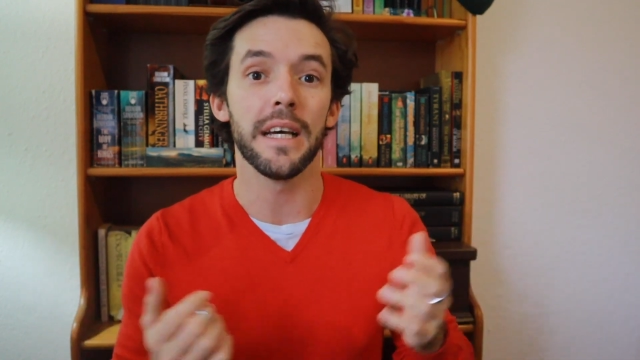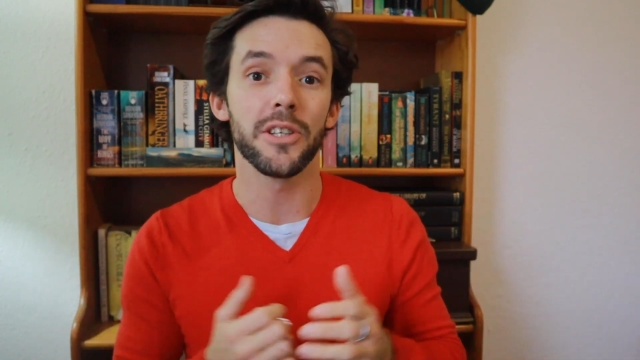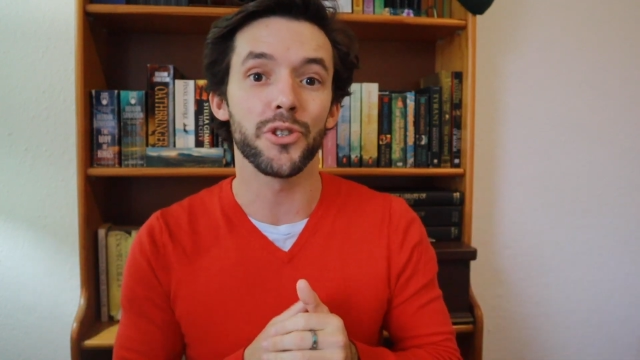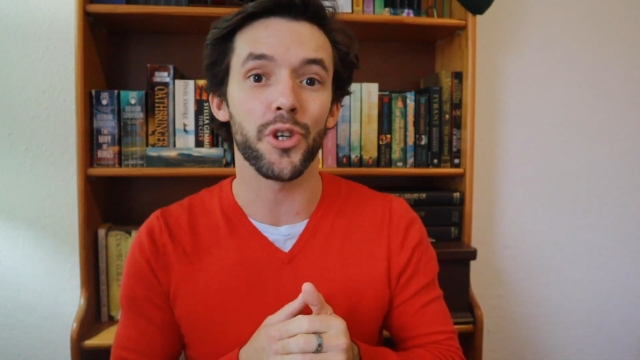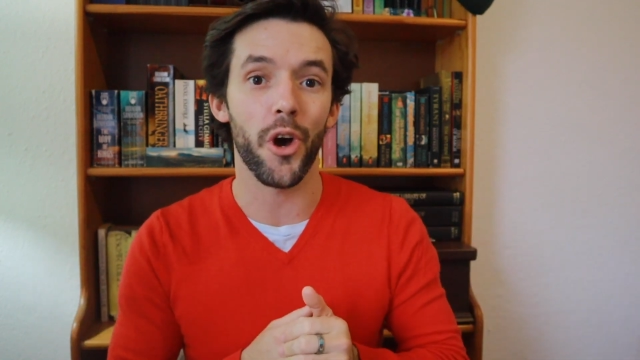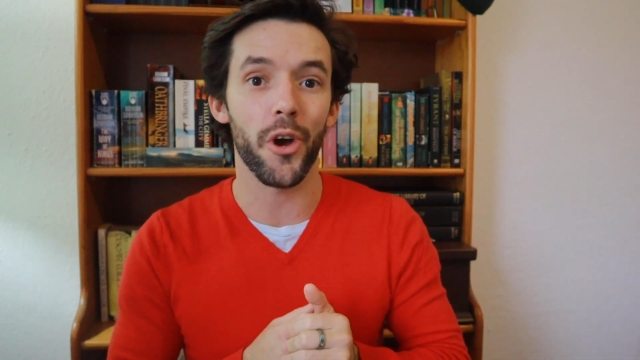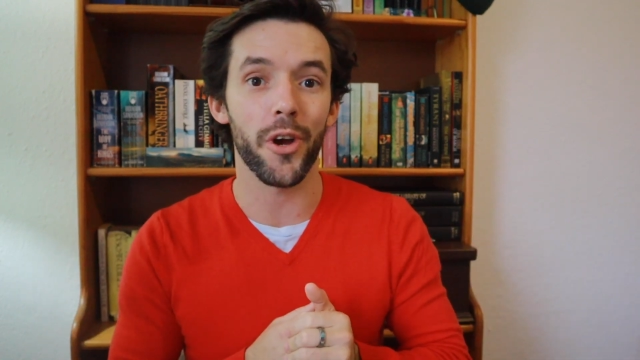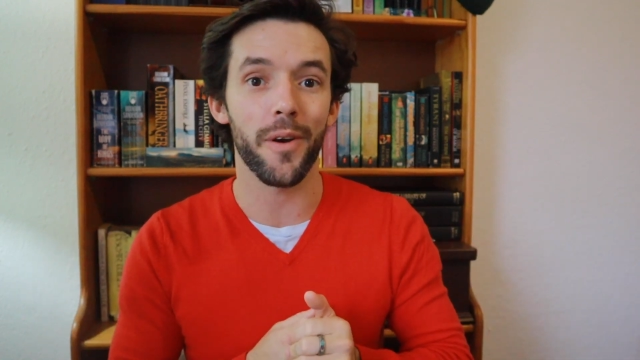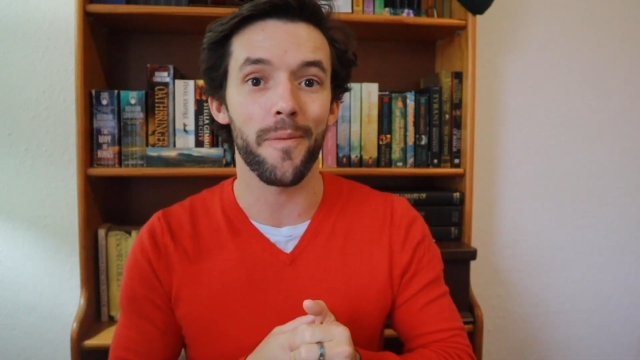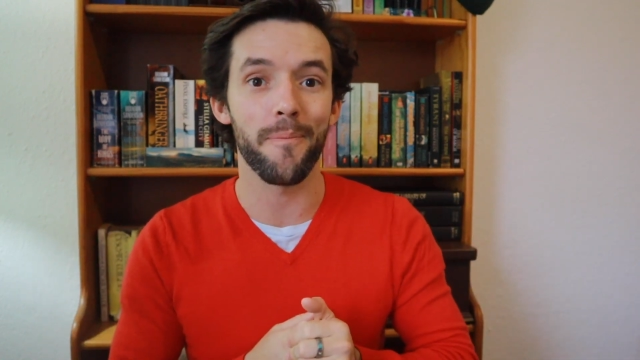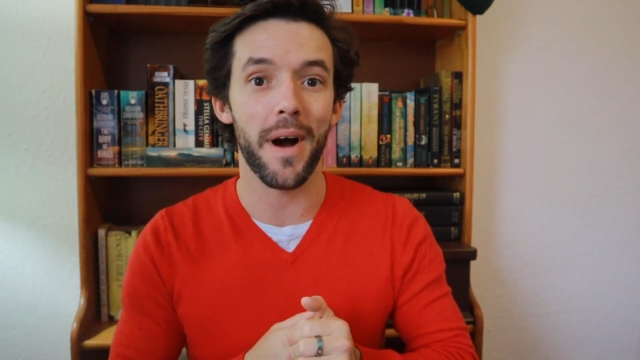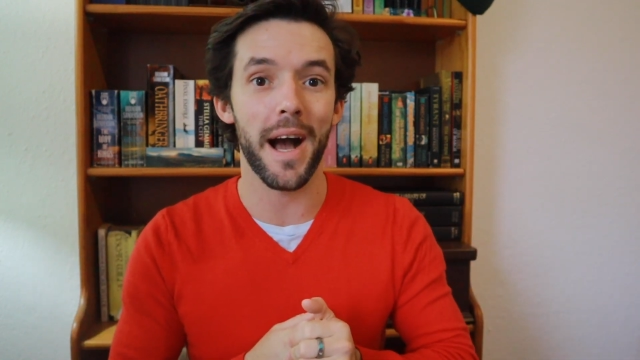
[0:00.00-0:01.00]

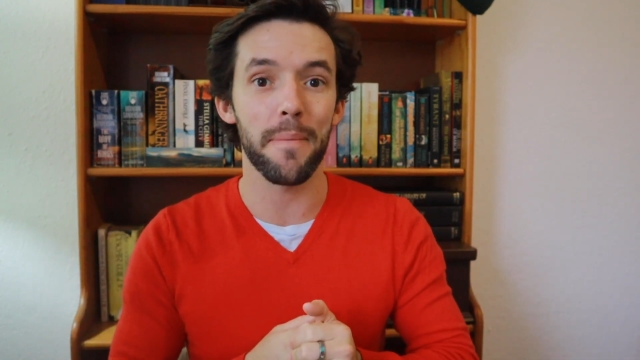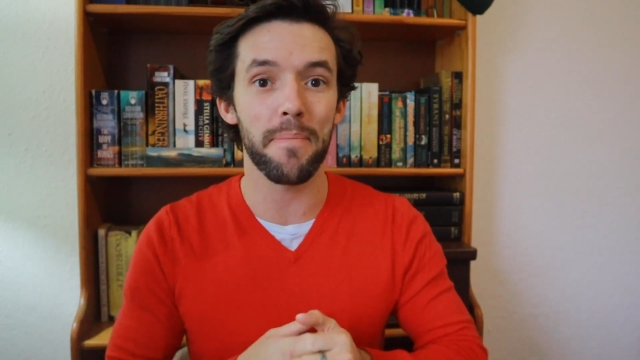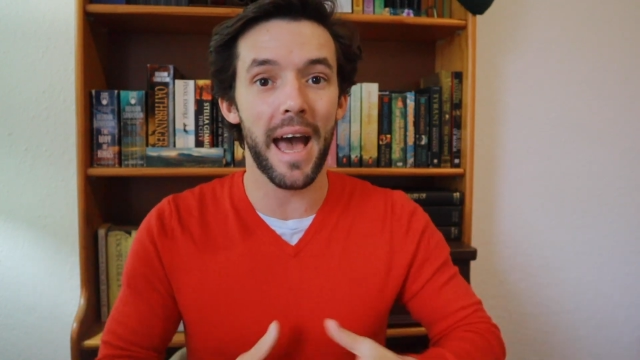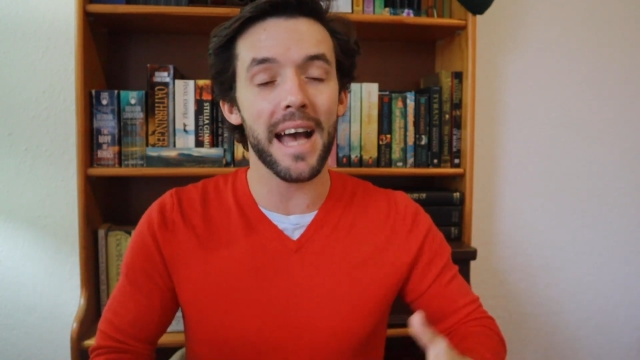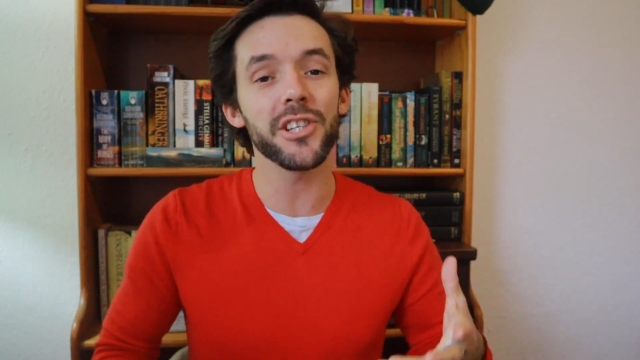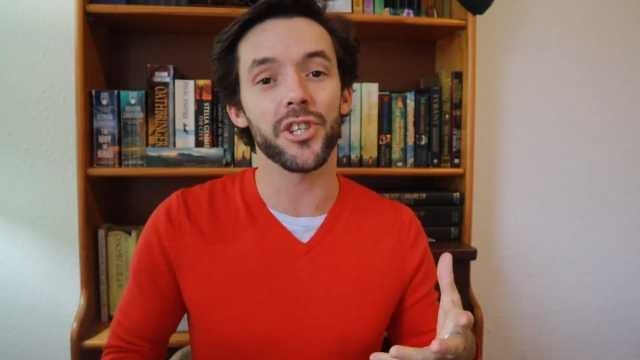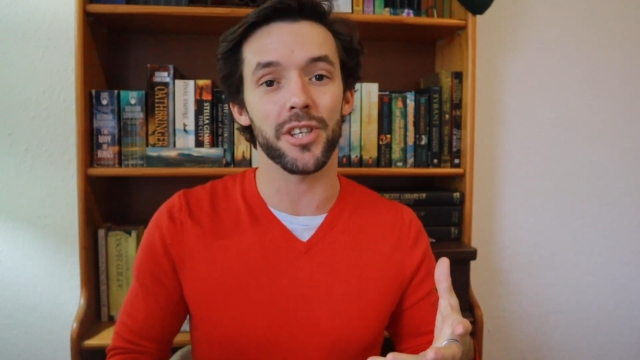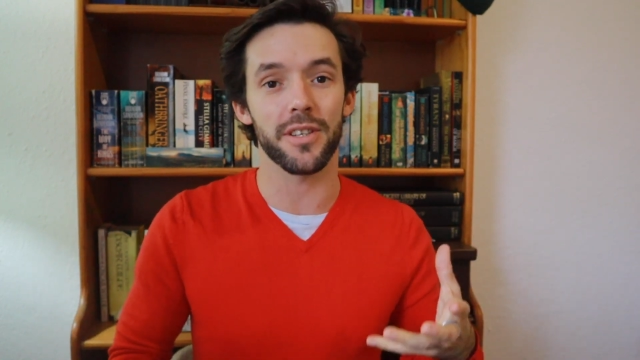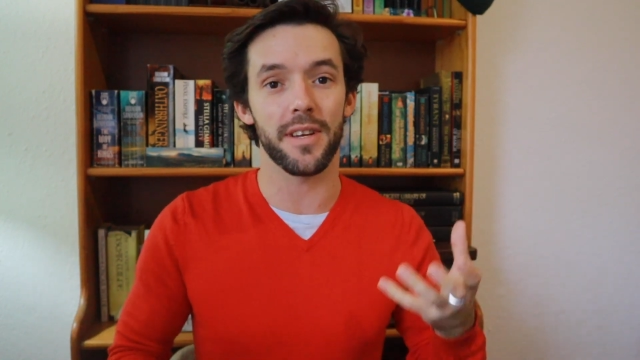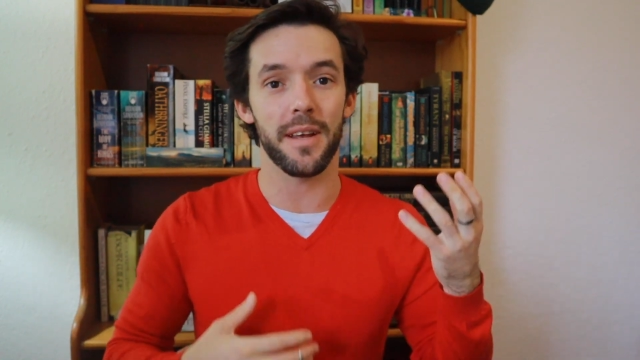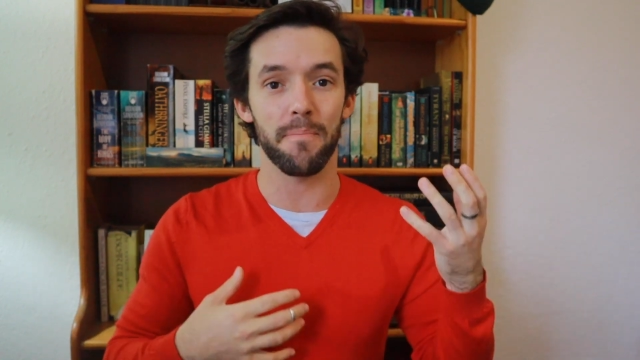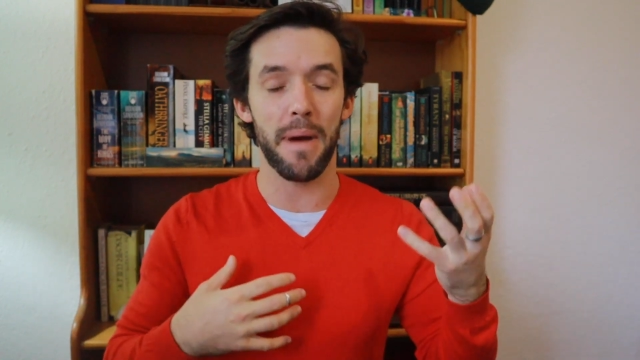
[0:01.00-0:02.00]
so my passion and